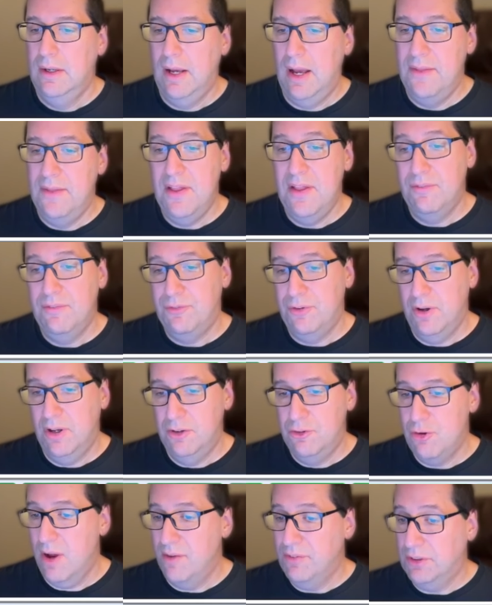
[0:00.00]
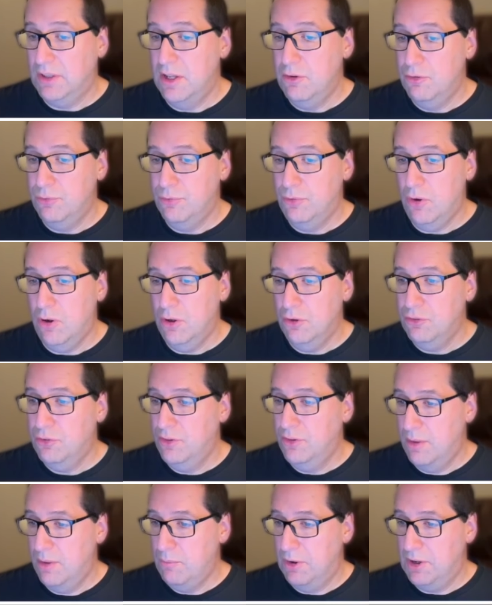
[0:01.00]
And then if traffic light is false,
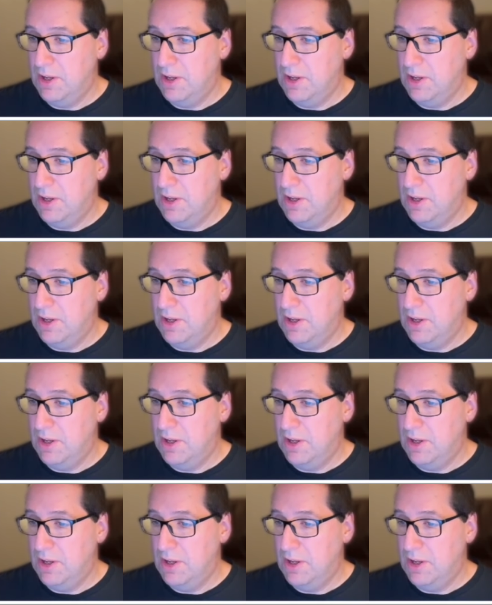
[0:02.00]
then we're